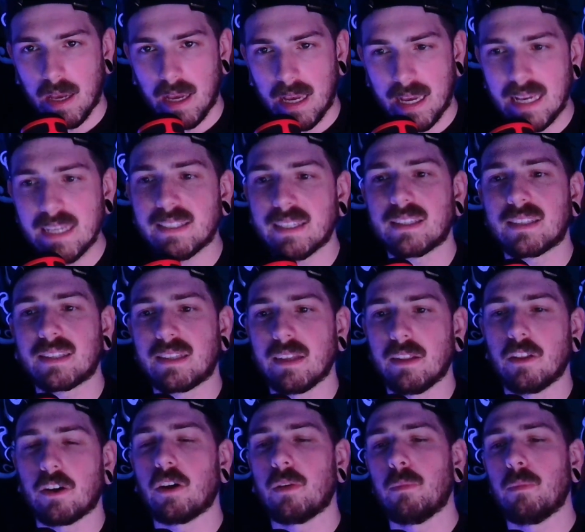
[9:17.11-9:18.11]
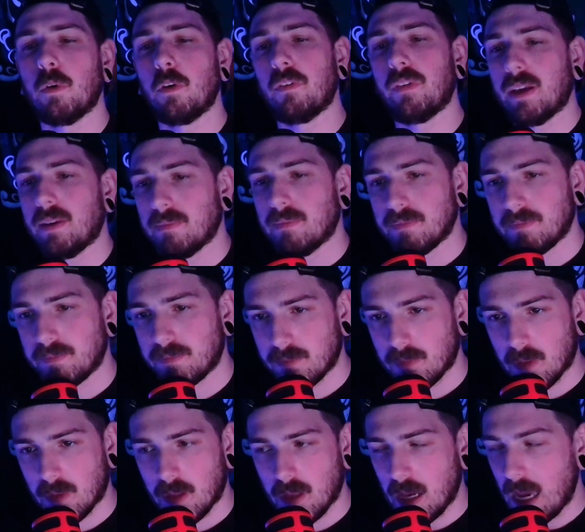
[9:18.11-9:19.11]
Is it still a good movie?
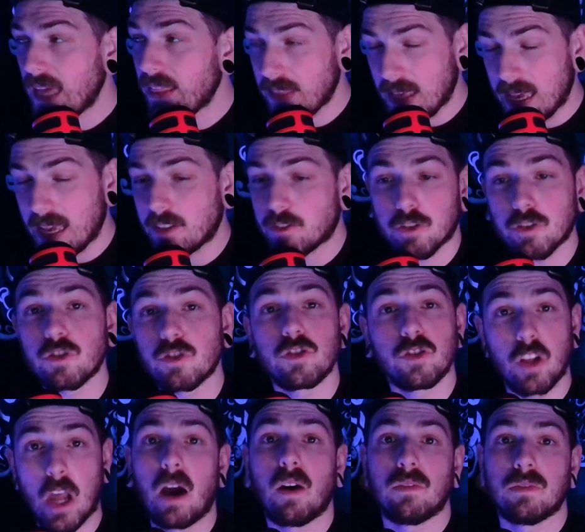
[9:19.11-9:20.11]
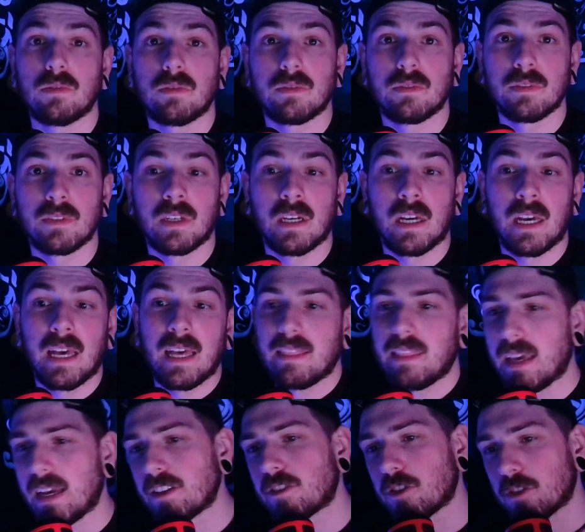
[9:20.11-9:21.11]
And the answer is no.
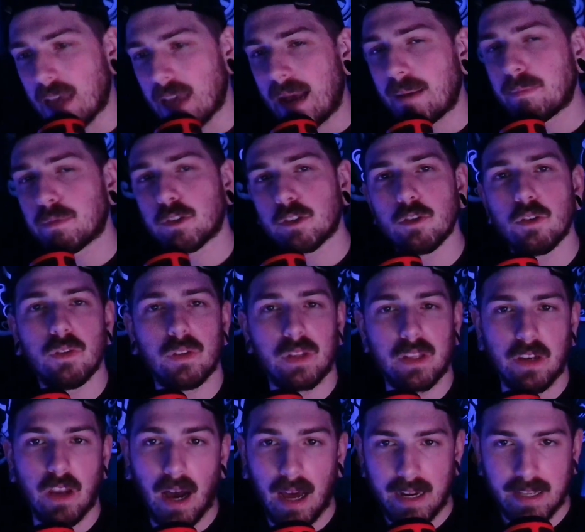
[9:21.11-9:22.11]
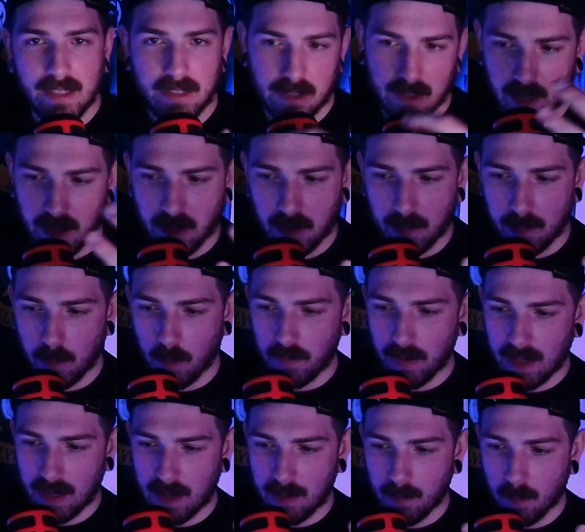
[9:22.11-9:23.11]
The answer is absolutely not. It's not a good movie
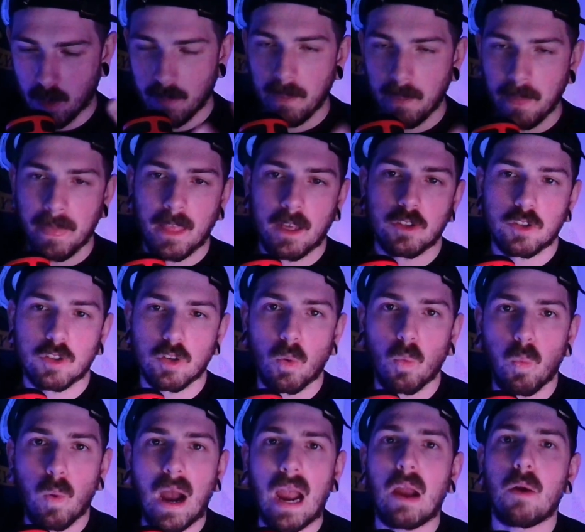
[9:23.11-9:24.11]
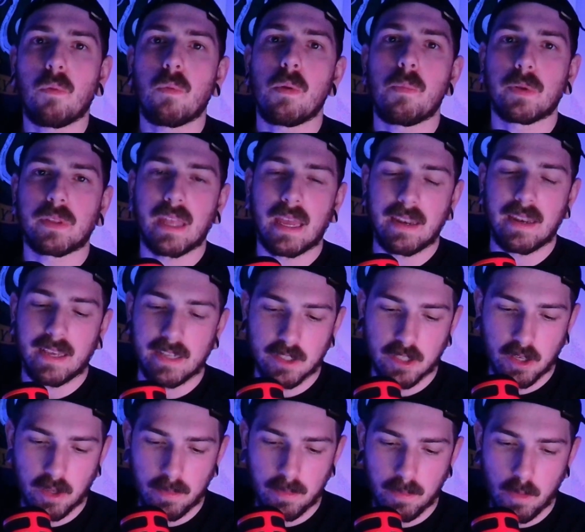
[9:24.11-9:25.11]
anymore. So why are we pretending it's a
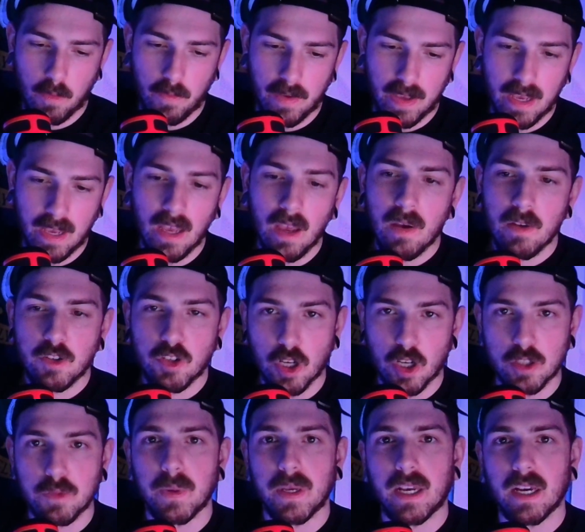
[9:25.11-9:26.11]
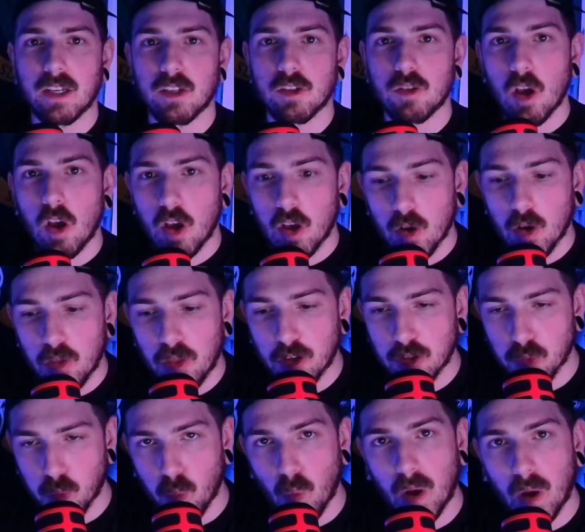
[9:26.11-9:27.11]
good movie just because there's
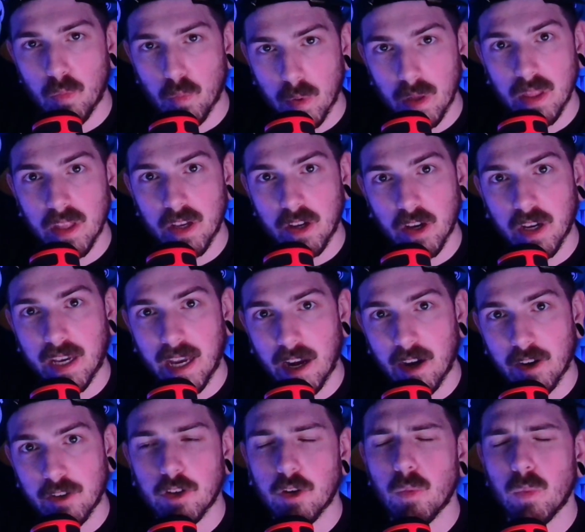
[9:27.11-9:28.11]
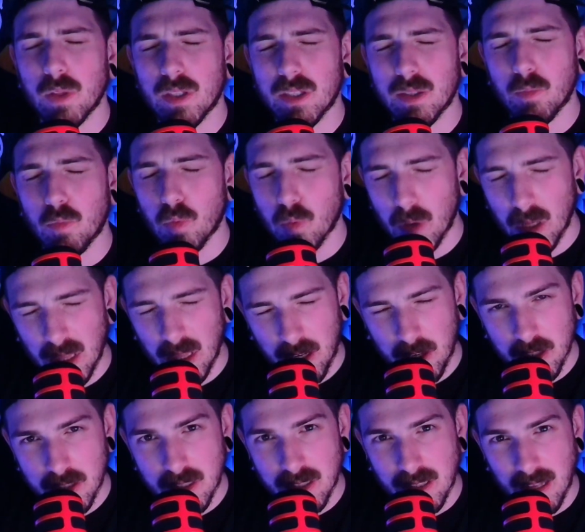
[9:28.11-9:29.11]
one really good character with some really
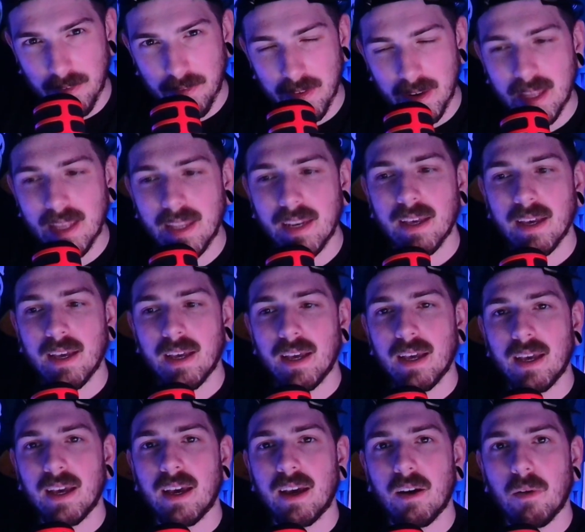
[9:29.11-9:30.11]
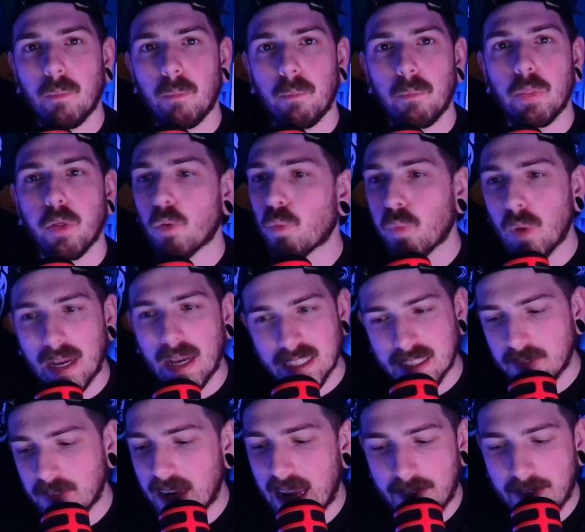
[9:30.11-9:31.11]
good stuff in it? The rest
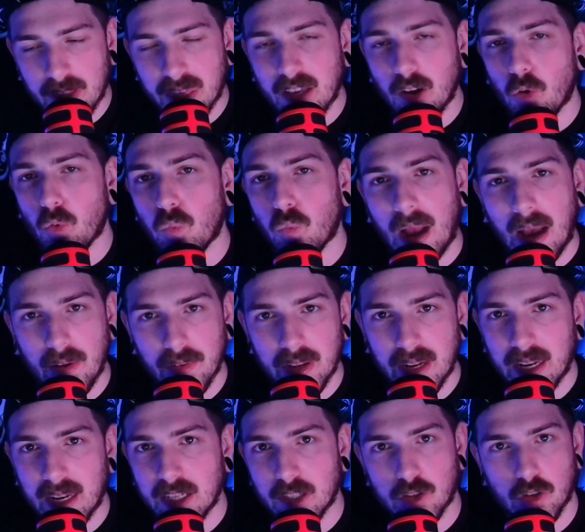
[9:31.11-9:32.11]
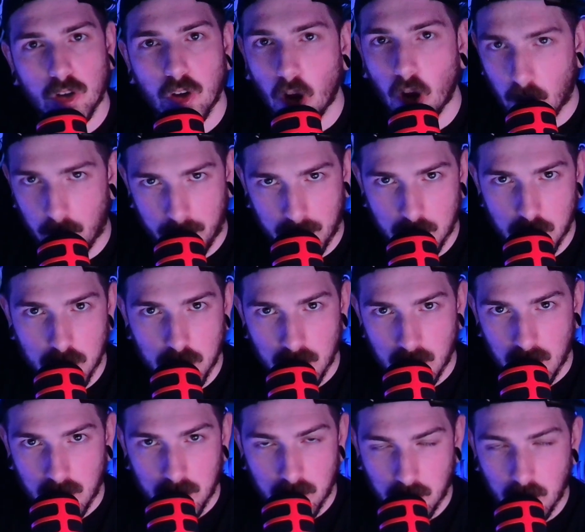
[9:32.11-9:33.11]
of it, everything around it is garbage.
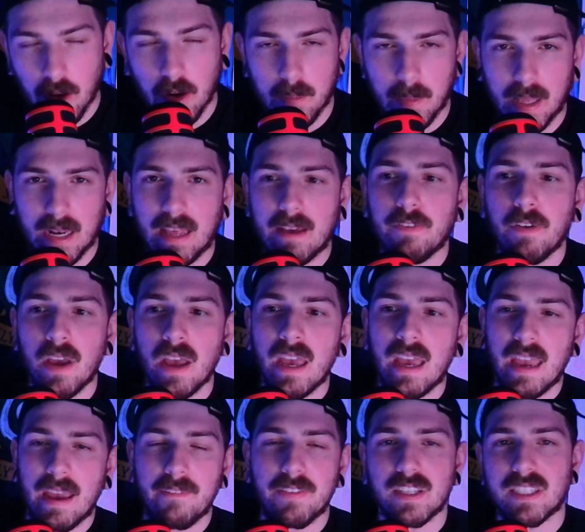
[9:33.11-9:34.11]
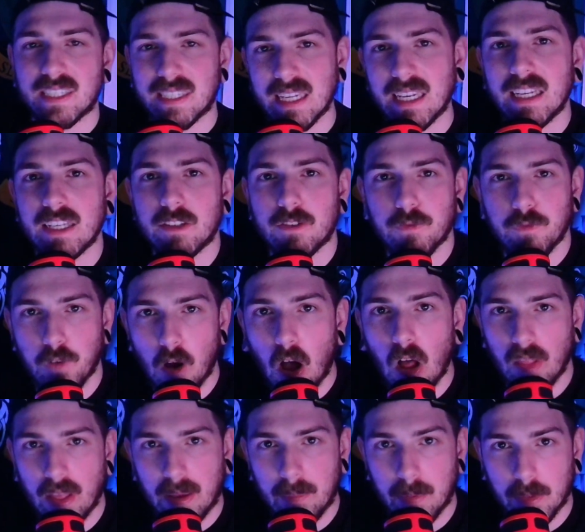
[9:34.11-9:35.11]
You know what I mean? If a city's
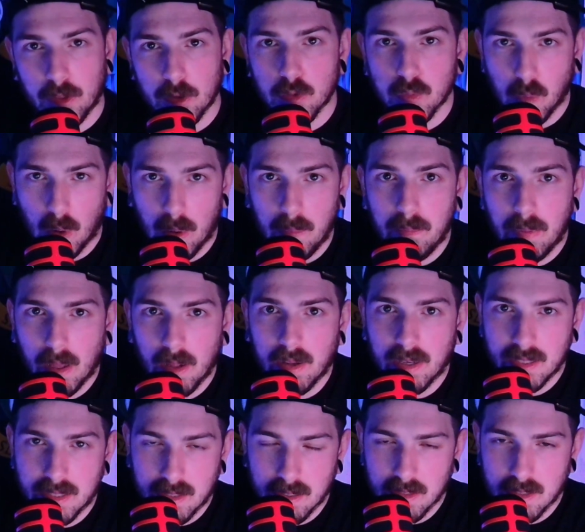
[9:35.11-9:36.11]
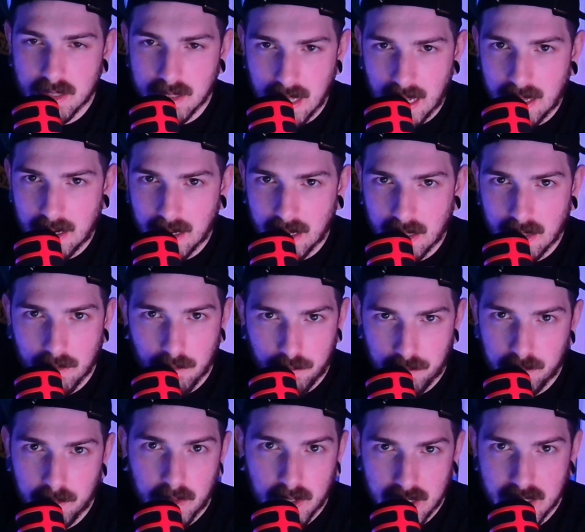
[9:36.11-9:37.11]
falling, but there's one building still standing,
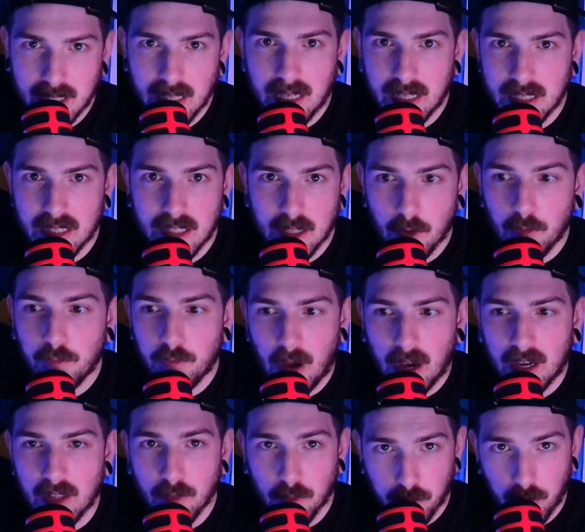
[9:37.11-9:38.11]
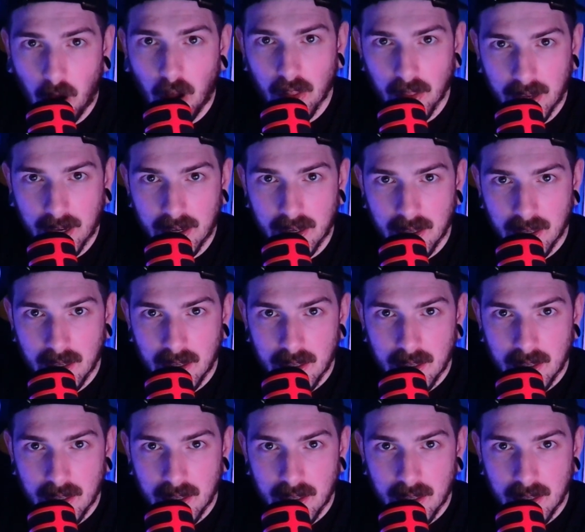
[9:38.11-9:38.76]
the city's still fucking falling.